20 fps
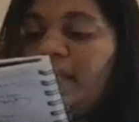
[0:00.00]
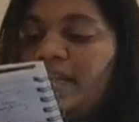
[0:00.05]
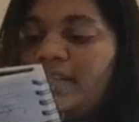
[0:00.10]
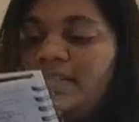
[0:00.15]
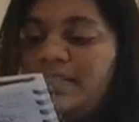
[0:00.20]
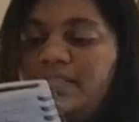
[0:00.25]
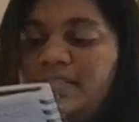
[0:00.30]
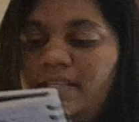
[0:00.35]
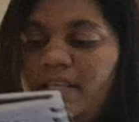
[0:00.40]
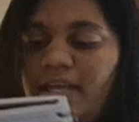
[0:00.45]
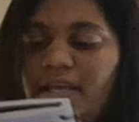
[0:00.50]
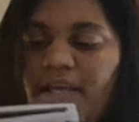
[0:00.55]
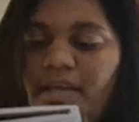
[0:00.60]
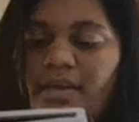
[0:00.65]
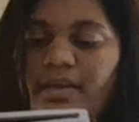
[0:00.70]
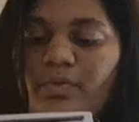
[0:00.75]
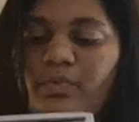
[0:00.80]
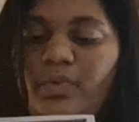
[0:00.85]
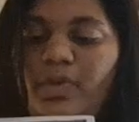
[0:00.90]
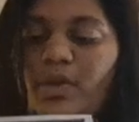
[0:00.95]
can
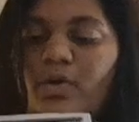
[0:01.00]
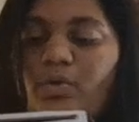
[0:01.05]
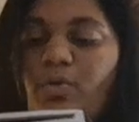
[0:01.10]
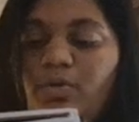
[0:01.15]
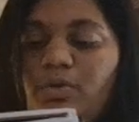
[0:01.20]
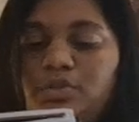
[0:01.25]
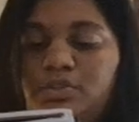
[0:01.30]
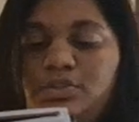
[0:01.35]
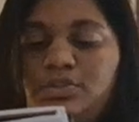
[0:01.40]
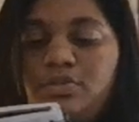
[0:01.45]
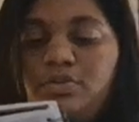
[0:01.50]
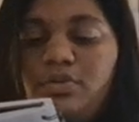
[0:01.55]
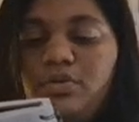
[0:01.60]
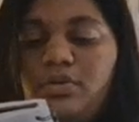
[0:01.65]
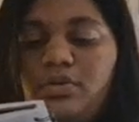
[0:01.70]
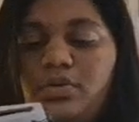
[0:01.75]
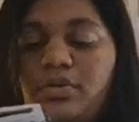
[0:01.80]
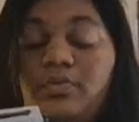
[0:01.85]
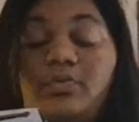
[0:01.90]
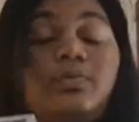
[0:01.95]
say we
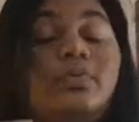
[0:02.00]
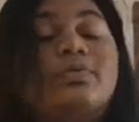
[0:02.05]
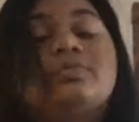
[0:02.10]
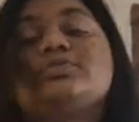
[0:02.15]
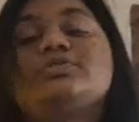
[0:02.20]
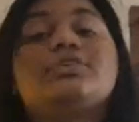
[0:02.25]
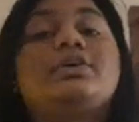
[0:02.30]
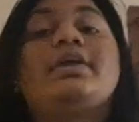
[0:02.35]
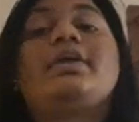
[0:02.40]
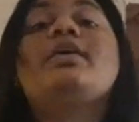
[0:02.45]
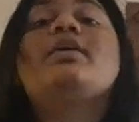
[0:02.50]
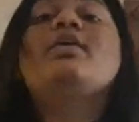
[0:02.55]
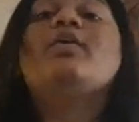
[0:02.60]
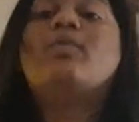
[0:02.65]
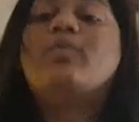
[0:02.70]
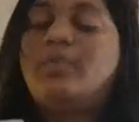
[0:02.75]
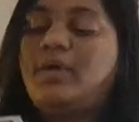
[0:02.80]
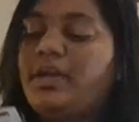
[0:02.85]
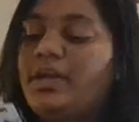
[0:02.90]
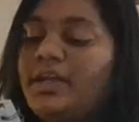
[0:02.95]
also sorry
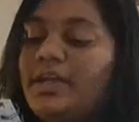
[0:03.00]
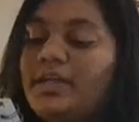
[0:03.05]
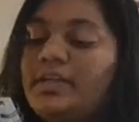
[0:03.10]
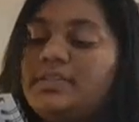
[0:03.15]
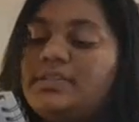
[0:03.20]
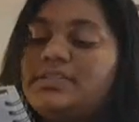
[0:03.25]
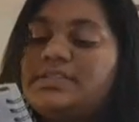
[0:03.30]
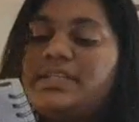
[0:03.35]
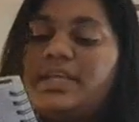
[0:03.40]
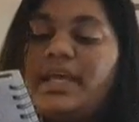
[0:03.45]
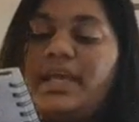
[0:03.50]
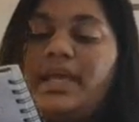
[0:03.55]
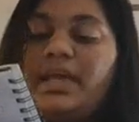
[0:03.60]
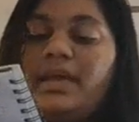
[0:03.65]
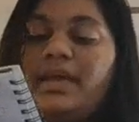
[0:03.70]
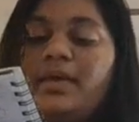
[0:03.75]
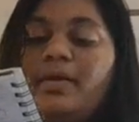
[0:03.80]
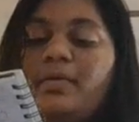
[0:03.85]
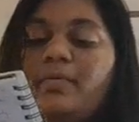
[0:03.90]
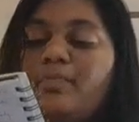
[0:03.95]
one can say
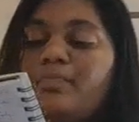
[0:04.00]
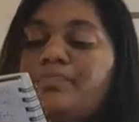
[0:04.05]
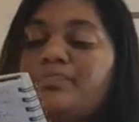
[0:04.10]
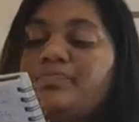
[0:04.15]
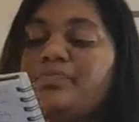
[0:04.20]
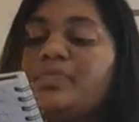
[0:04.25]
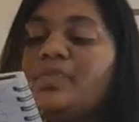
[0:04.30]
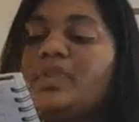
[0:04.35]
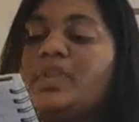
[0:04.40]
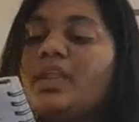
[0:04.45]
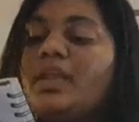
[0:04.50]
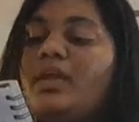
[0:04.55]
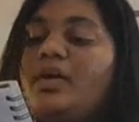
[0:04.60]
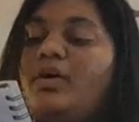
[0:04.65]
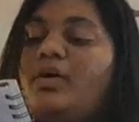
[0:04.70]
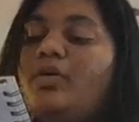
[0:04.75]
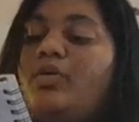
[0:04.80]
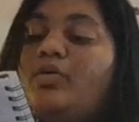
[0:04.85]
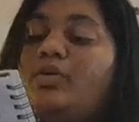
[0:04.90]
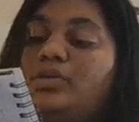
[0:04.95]

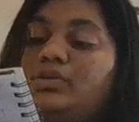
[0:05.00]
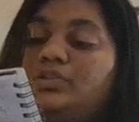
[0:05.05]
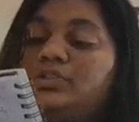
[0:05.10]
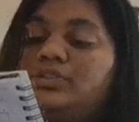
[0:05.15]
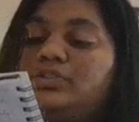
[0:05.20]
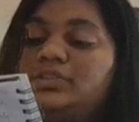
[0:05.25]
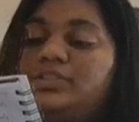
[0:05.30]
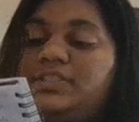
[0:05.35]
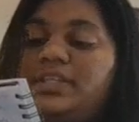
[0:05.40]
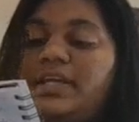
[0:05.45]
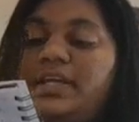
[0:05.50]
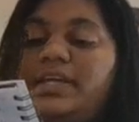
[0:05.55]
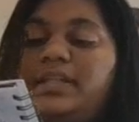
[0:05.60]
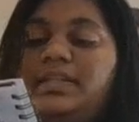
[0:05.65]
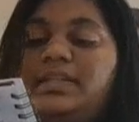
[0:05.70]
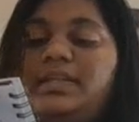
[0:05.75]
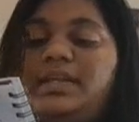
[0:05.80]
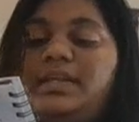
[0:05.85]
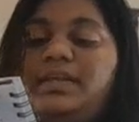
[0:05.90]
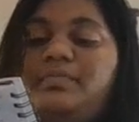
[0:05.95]
also say
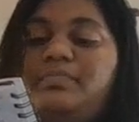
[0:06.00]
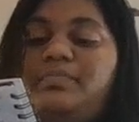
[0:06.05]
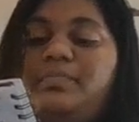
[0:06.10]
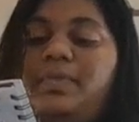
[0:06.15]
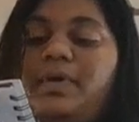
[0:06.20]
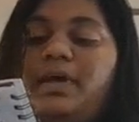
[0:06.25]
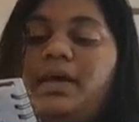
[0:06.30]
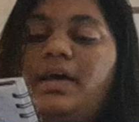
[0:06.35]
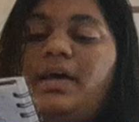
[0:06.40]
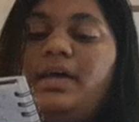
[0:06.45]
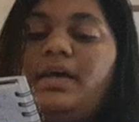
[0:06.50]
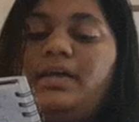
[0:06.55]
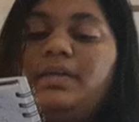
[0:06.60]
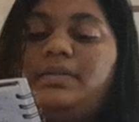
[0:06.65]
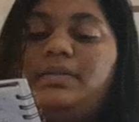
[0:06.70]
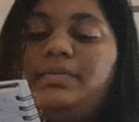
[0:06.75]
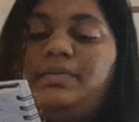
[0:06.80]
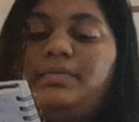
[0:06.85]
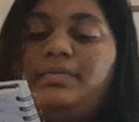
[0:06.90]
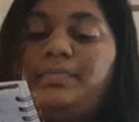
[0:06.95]
that where
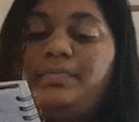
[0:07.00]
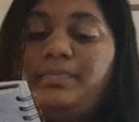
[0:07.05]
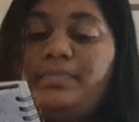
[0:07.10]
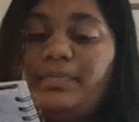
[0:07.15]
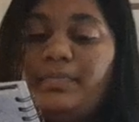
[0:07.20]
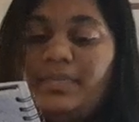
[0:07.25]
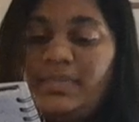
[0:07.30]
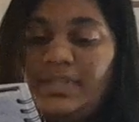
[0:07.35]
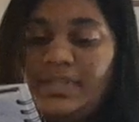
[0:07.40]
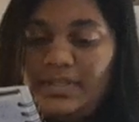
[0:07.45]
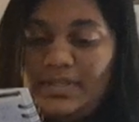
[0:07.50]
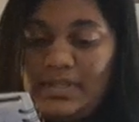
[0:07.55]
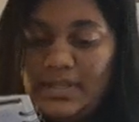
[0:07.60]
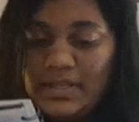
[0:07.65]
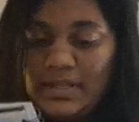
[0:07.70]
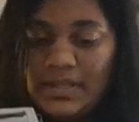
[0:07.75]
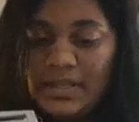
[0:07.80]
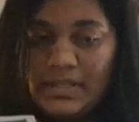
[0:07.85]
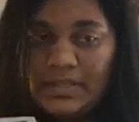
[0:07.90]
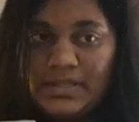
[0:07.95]

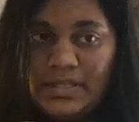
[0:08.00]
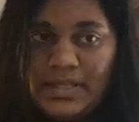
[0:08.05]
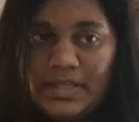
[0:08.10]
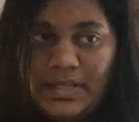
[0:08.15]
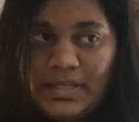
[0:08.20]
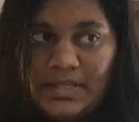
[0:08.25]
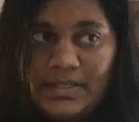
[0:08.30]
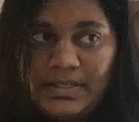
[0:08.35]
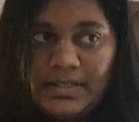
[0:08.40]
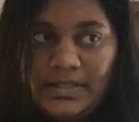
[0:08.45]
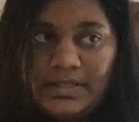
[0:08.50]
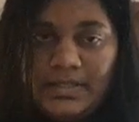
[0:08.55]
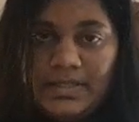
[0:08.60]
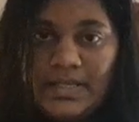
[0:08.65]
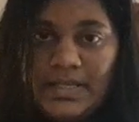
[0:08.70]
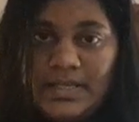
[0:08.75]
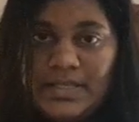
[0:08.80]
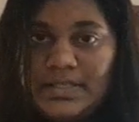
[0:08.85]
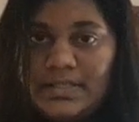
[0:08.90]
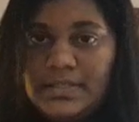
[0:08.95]

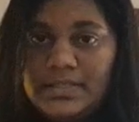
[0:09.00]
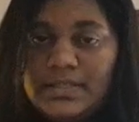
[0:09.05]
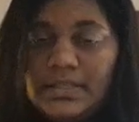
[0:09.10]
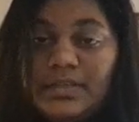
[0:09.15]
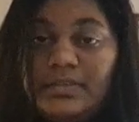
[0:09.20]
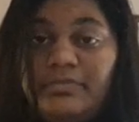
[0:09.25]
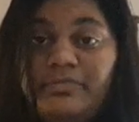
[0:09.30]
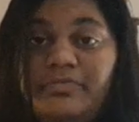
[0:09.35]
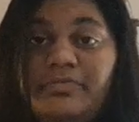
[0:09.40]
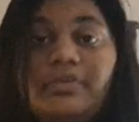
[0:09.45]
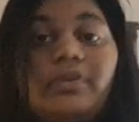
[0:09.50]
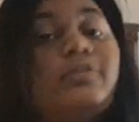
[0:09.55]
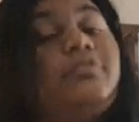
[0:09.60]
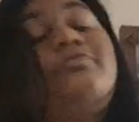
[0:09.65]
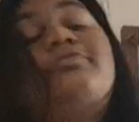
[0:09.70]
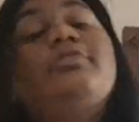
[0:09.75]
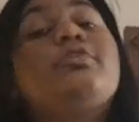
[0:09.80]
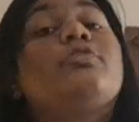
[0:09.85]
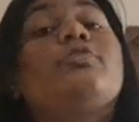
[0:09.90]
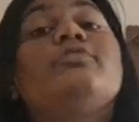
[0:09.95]
these a
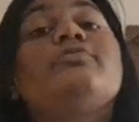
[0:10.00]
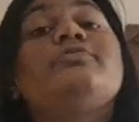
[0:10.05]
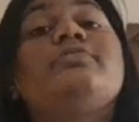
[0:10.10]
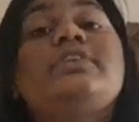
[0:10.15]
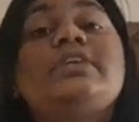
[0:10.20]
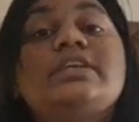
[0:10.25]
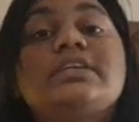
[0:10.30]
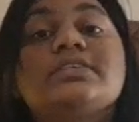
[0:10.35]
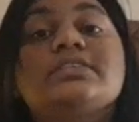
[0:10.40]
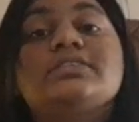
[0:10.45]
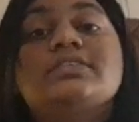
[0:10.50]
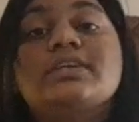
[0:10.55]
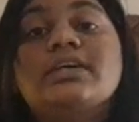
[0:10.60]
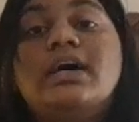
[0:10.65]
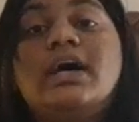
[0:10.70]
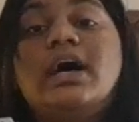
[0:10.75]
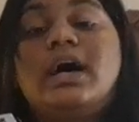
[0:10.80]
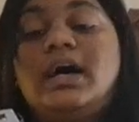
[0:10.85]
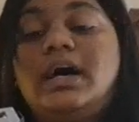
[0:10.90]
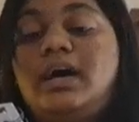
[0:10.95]
few of these
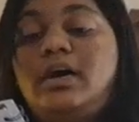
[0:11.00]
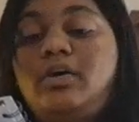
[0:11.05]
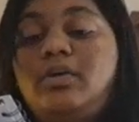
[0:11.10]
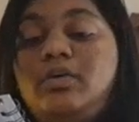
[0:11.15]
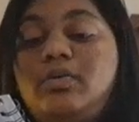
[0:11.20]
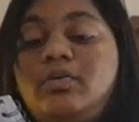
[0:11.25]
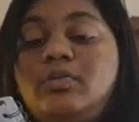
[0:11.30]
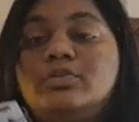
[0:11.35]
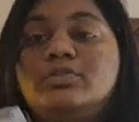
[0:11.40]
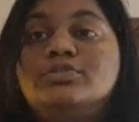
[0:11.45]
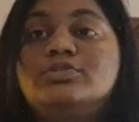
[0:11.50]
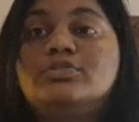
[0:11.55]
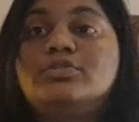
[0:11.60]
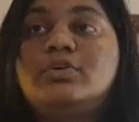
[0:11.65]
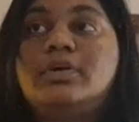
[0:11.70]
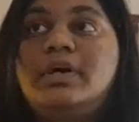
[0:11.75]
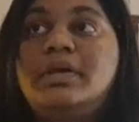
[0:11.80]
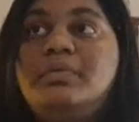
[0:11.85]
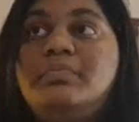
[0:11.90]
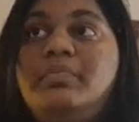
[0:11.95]
are also
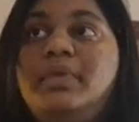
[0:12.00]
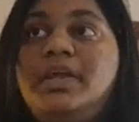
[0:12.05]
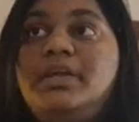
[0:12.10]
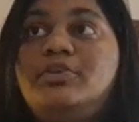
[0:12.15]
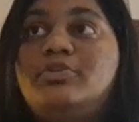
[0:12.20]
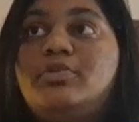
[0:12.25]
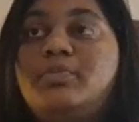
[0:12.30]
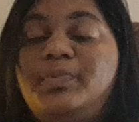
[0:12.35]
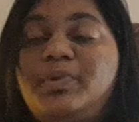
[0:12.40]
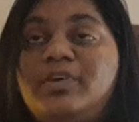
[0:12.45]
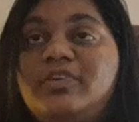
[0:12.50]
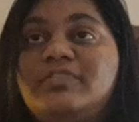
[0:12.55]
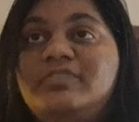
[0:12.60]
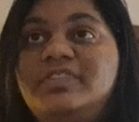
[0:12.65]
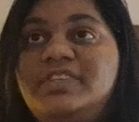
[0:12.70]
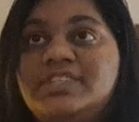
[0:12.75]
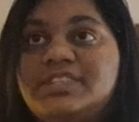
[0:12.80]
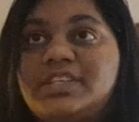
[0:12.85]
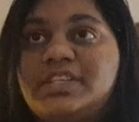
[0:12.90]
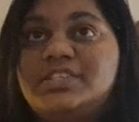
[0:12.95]
a main topic of
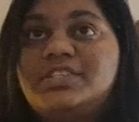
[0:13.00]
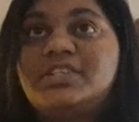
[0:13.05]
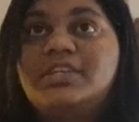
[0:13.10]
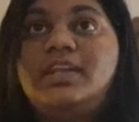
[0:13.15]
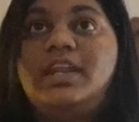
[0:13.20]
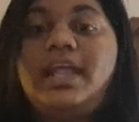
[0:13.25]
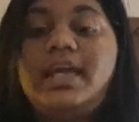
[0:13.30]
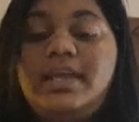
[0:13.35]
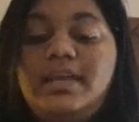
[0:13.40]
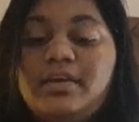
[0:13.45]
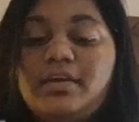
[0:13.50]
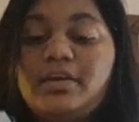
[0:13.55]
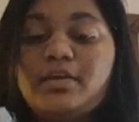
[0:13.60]
discussion, like